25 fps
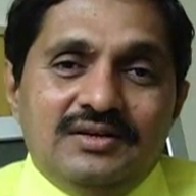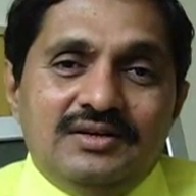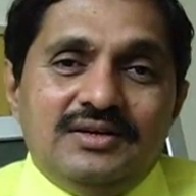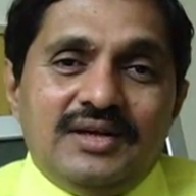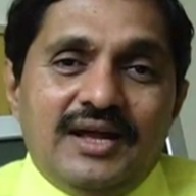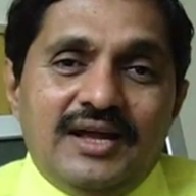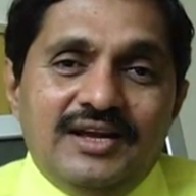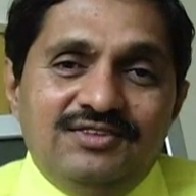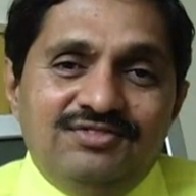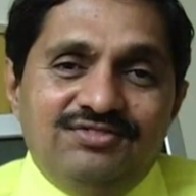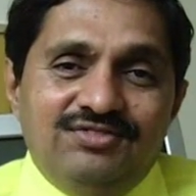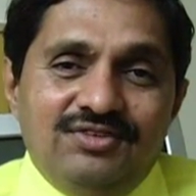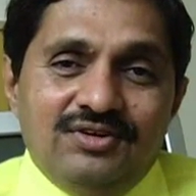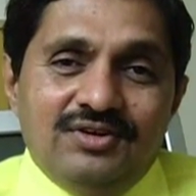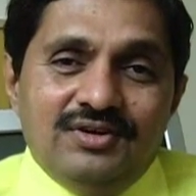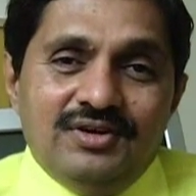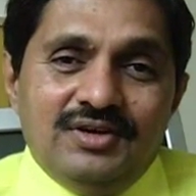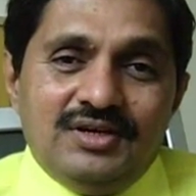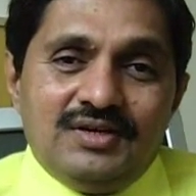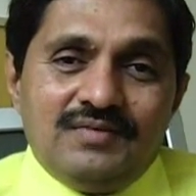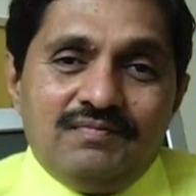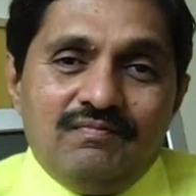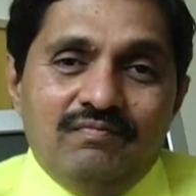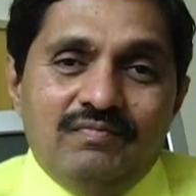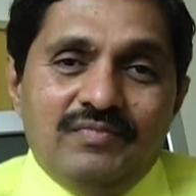
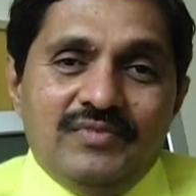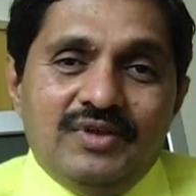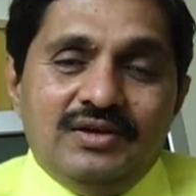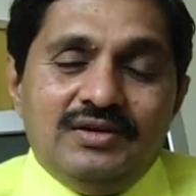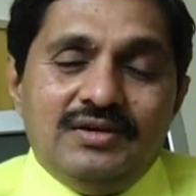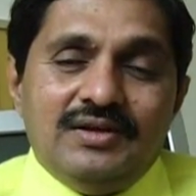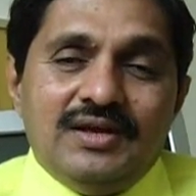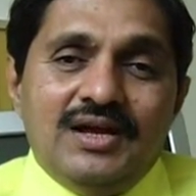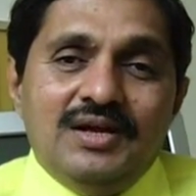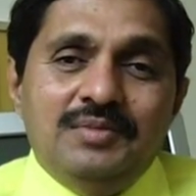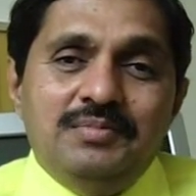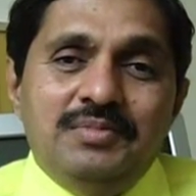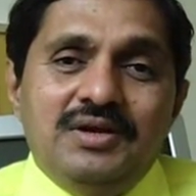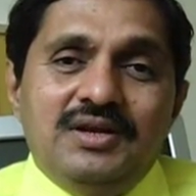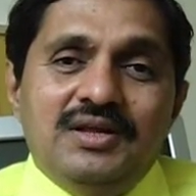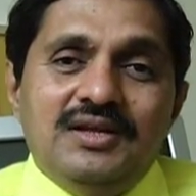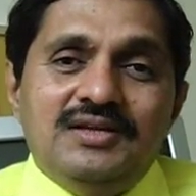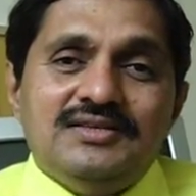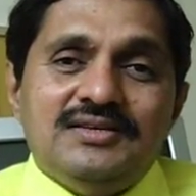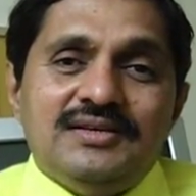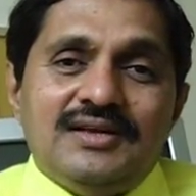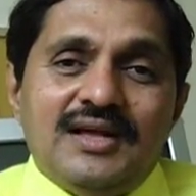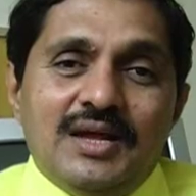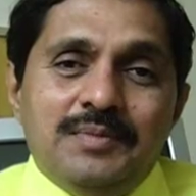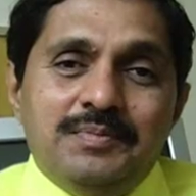typhoid,
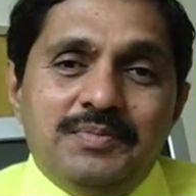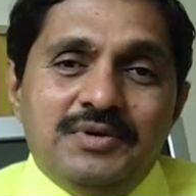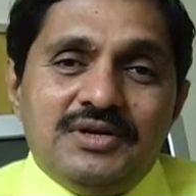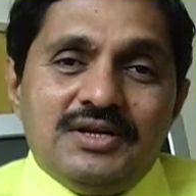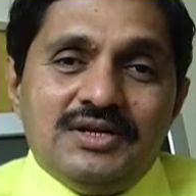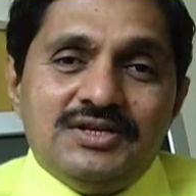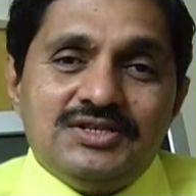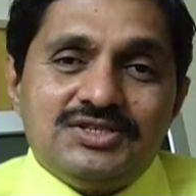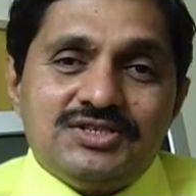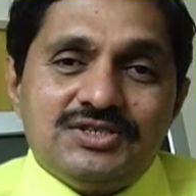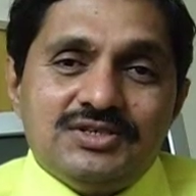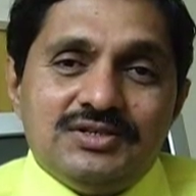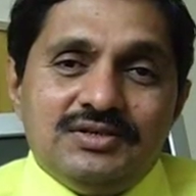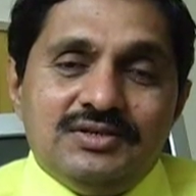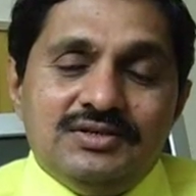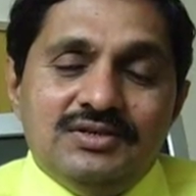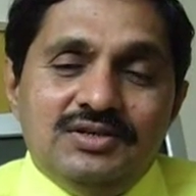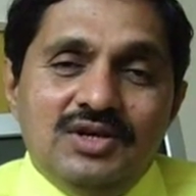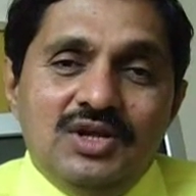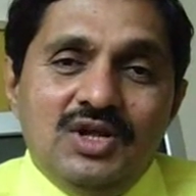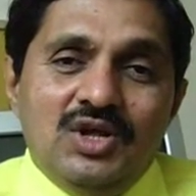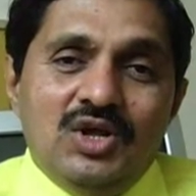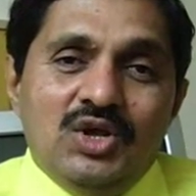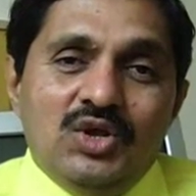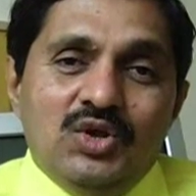diabetes and hypertension,
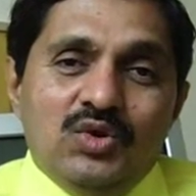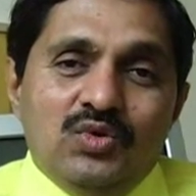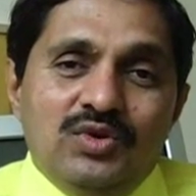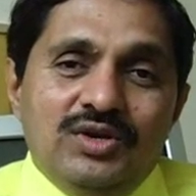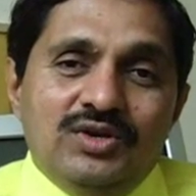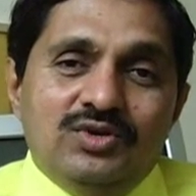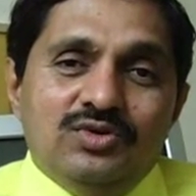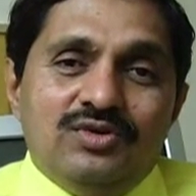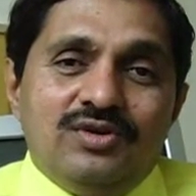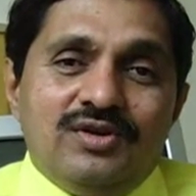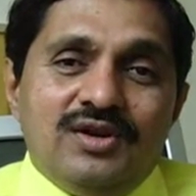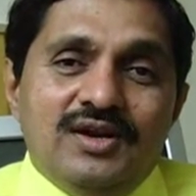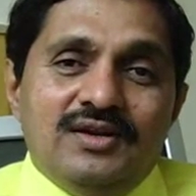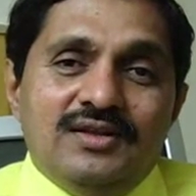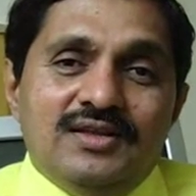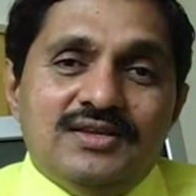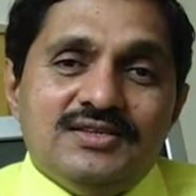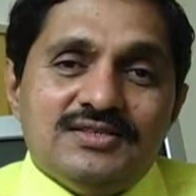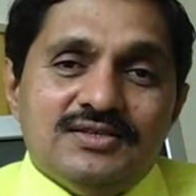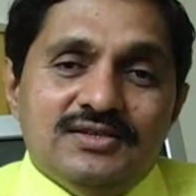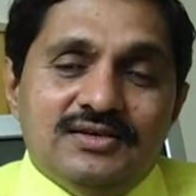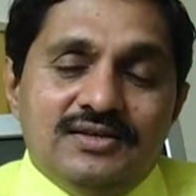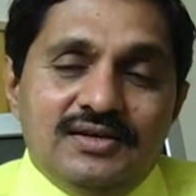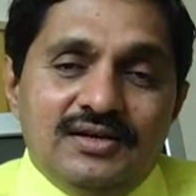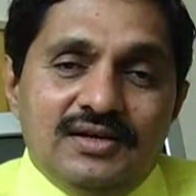you need to treat
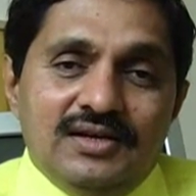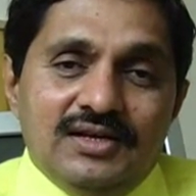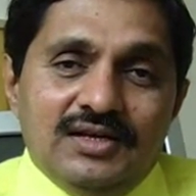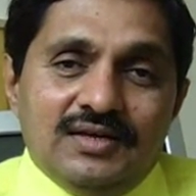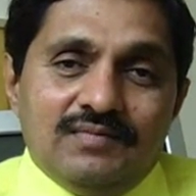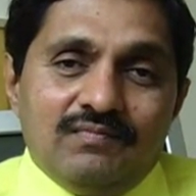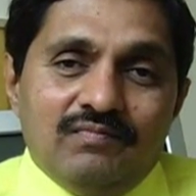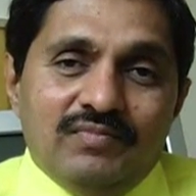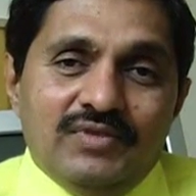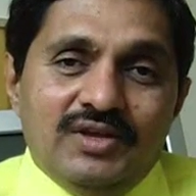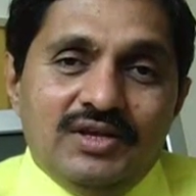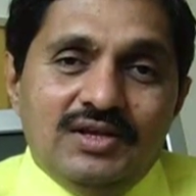this early.